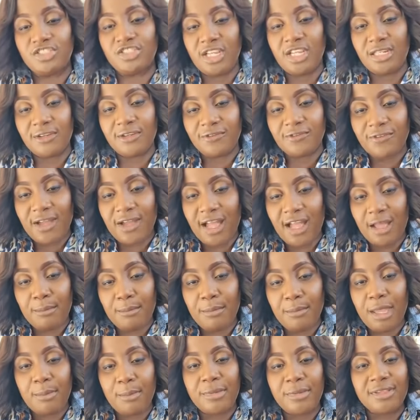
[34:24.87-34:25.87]
Jennifer,
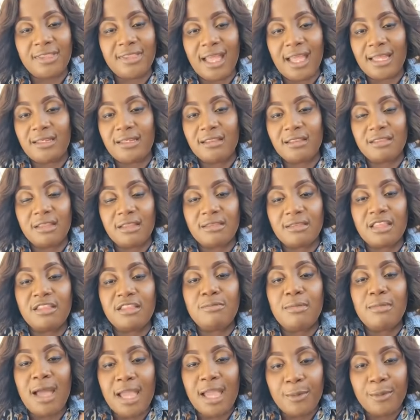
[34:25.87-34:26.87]
make me talk this. This
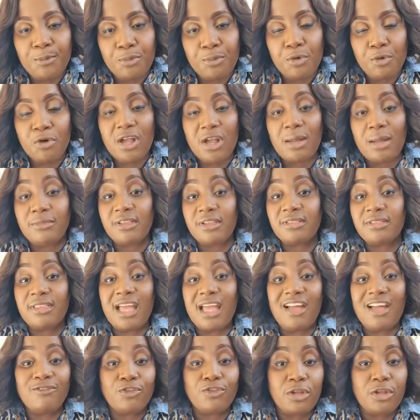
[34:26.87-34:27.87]
is my program. This
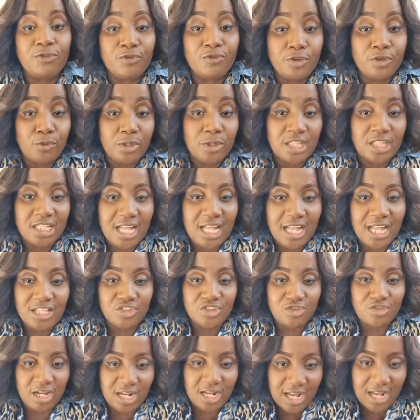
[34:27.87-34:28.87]
not have nothing to do with
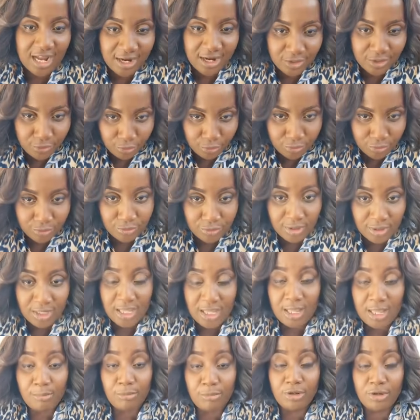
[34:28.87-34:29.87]
contract or nothing.
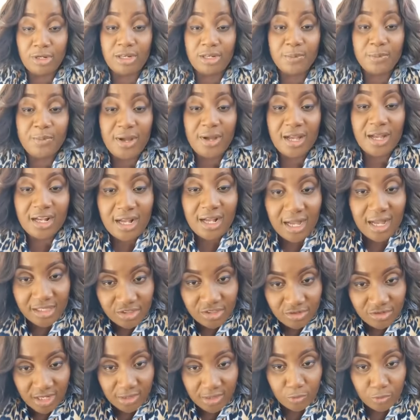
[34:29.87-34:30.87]
Me not depend on
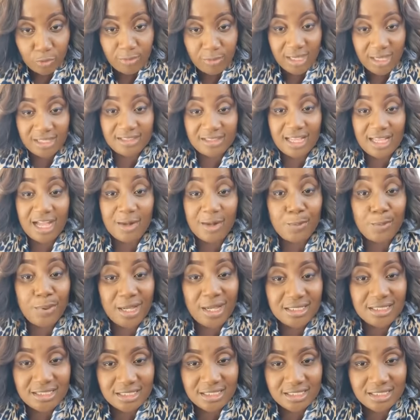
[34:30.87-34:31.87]
contract no. Me I talk
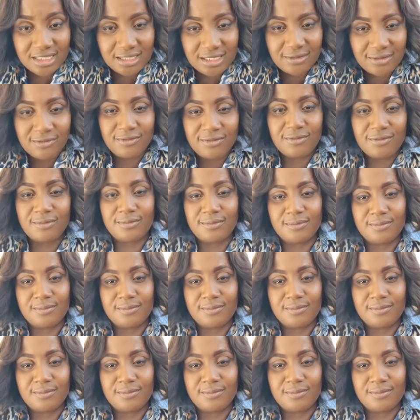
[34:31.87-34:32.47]
positive.